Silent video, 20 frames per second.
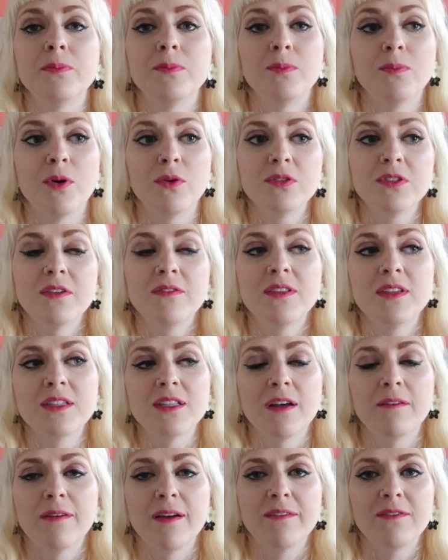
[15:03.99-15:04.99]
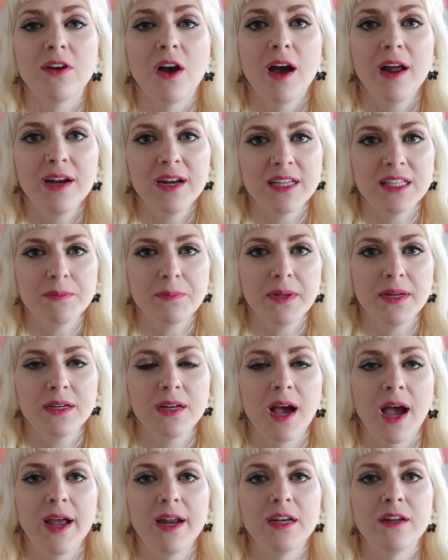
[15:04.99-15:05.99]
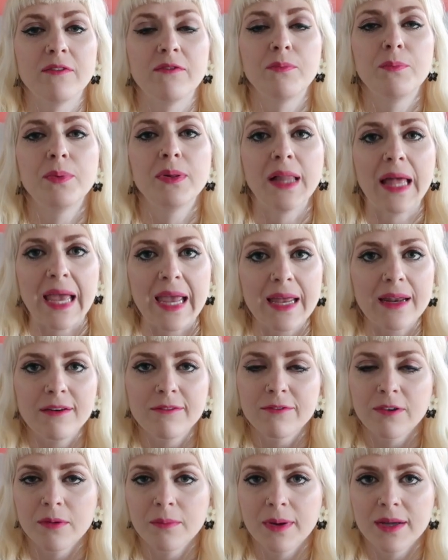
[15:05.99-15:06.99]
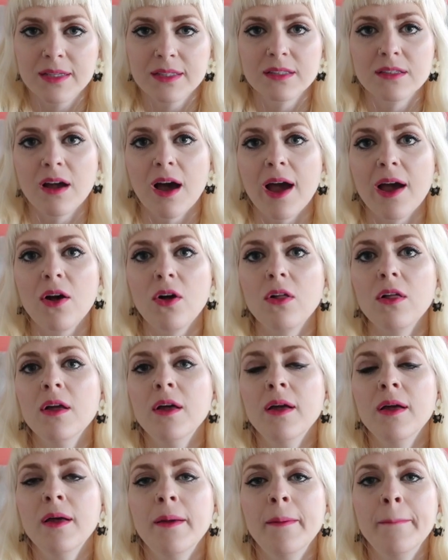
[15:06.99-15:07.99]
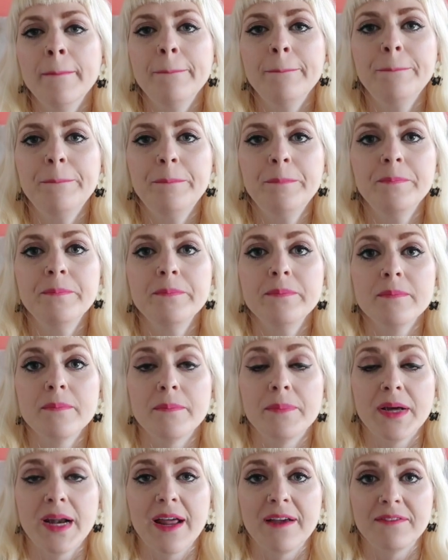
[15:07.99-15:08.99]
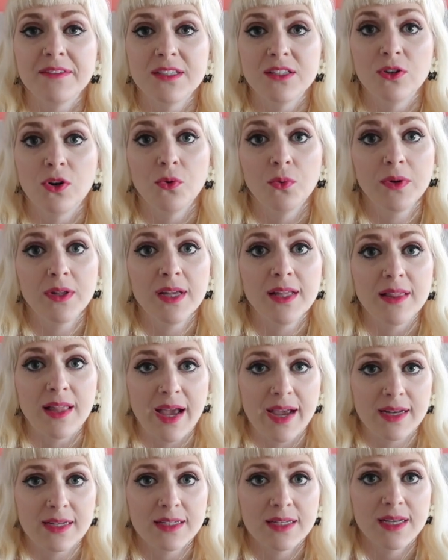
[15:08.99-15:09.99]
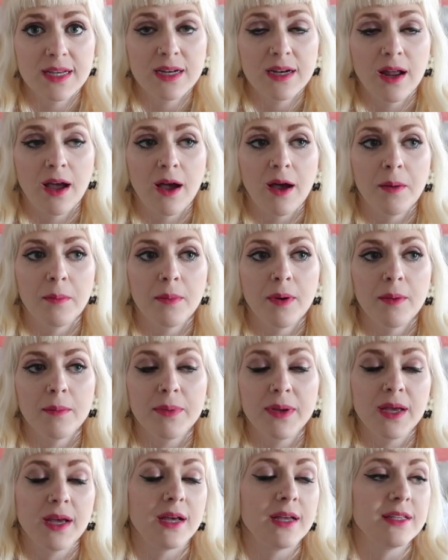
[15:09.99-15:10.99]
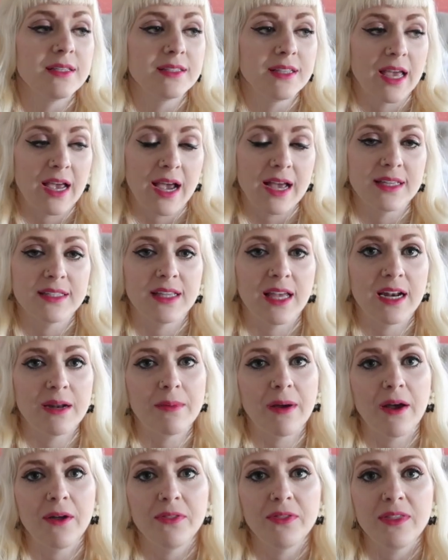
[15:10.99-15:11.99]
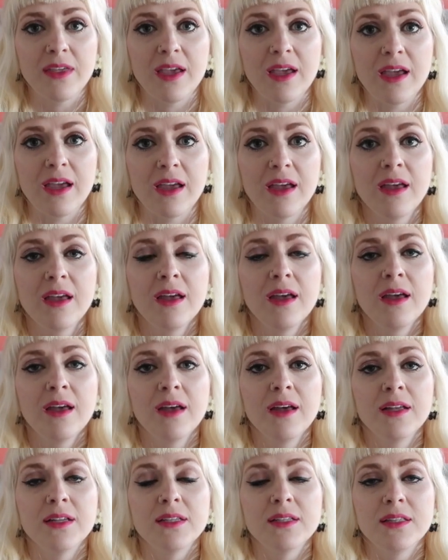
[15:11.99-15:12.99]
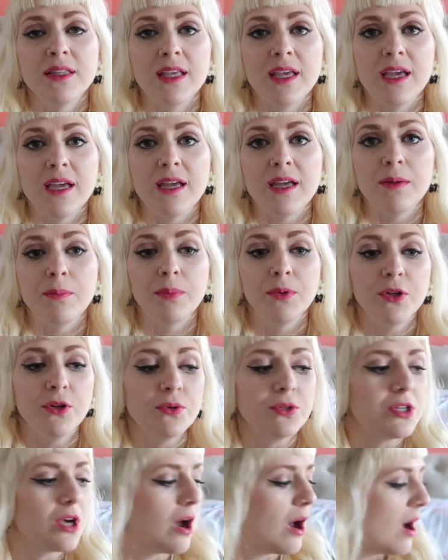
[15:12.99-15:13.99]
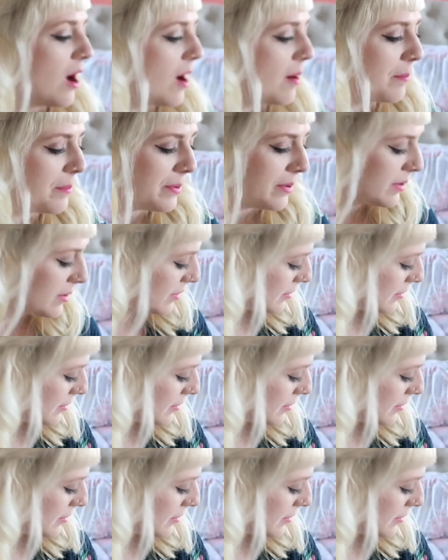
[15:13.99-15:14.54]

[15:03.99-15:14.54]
Most of the stuff I've gotten has been kind of plain for my style, but I've still really liked it because, like I said about the blue top